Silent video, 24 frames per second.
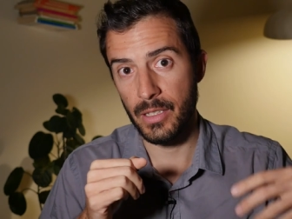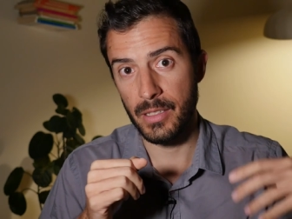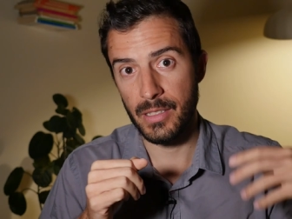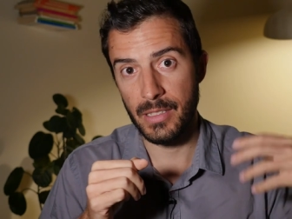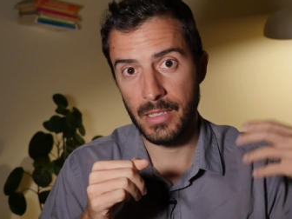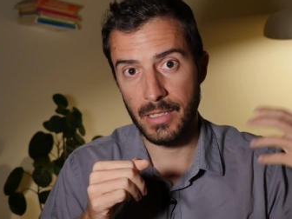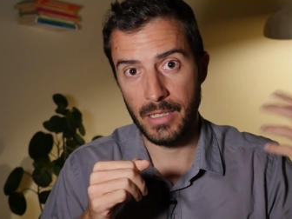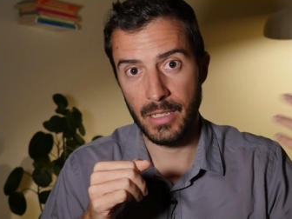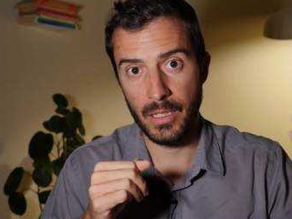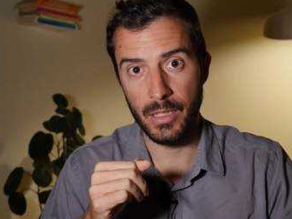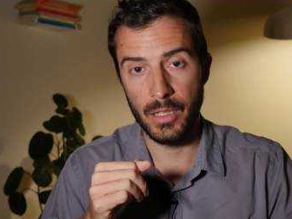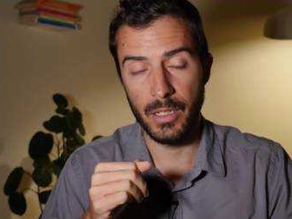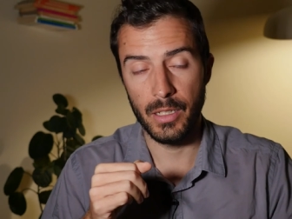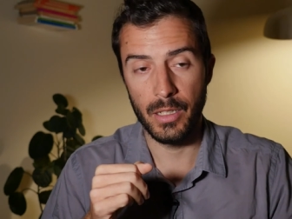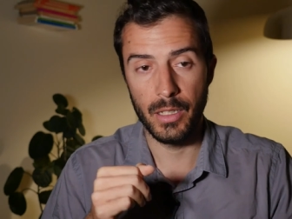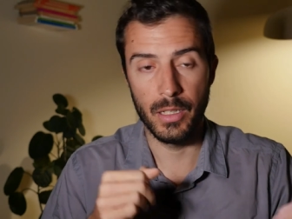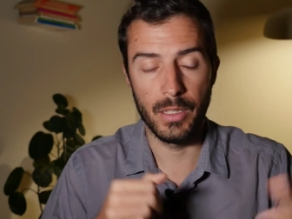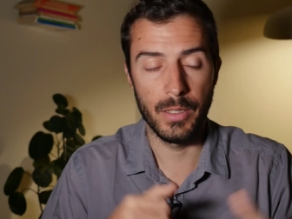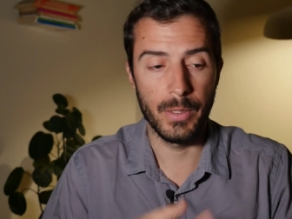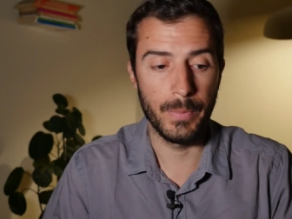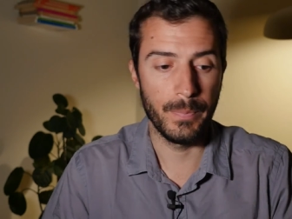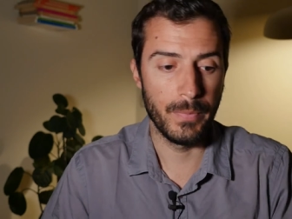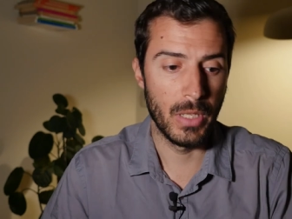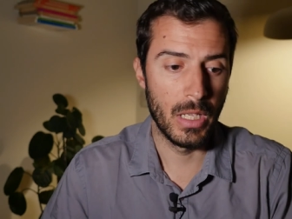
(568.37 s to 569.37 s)
uh,
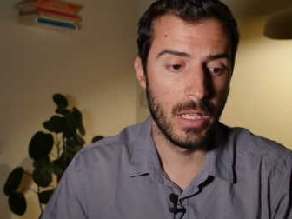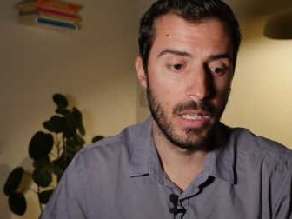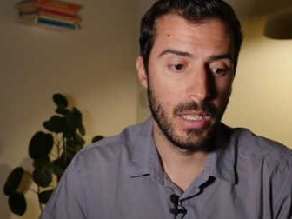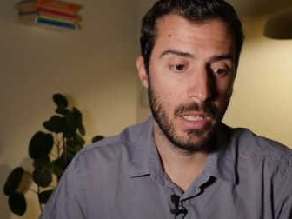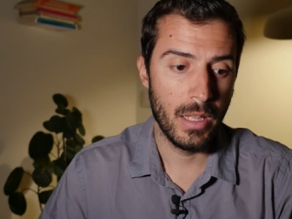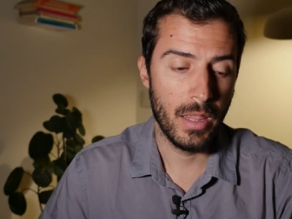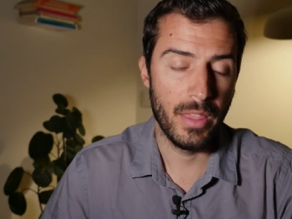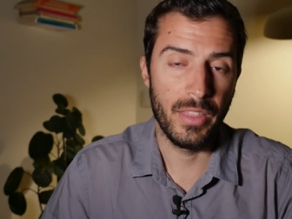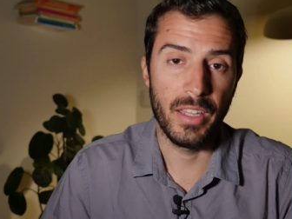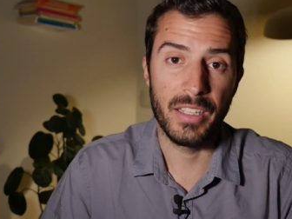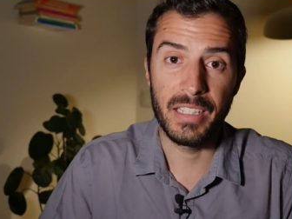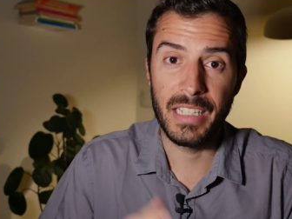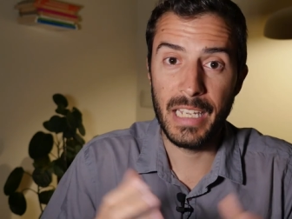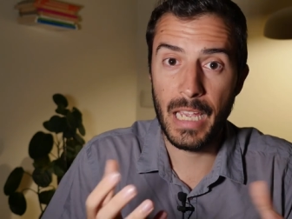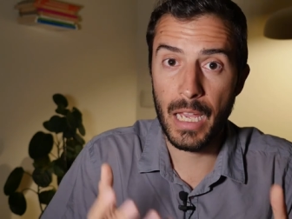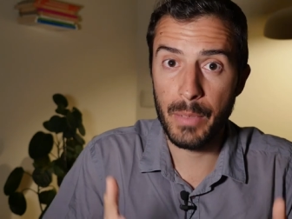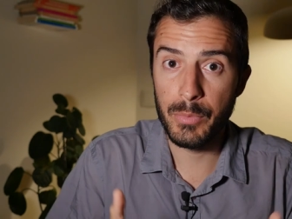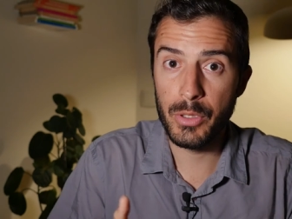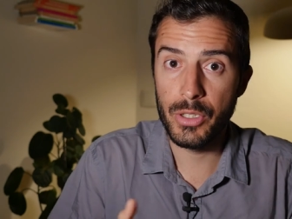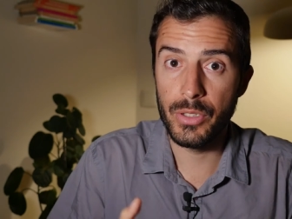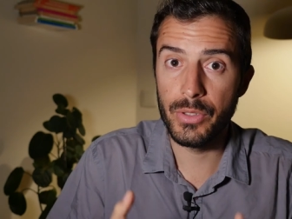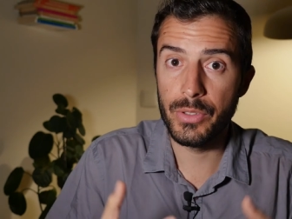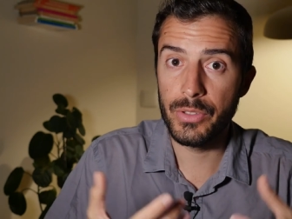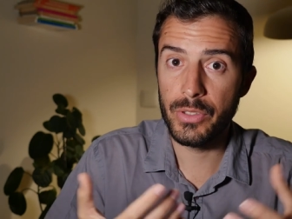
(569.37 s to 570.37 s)
that
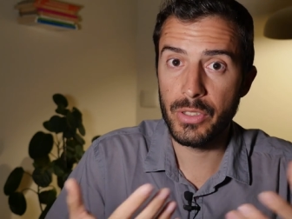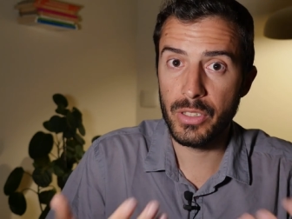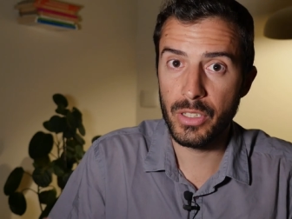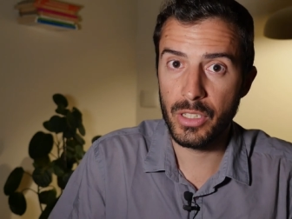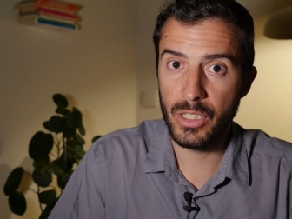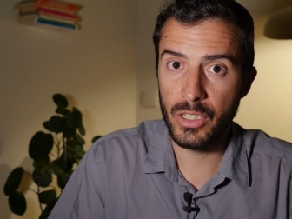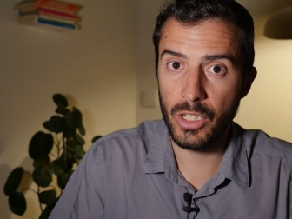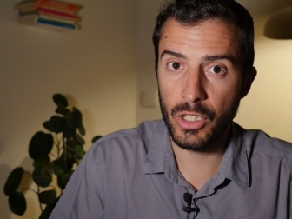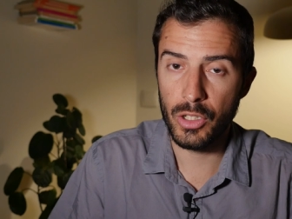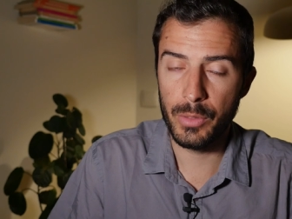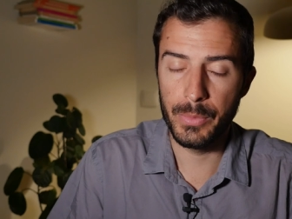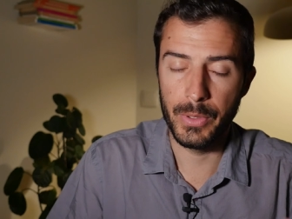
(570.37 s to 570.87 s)
captures carbon.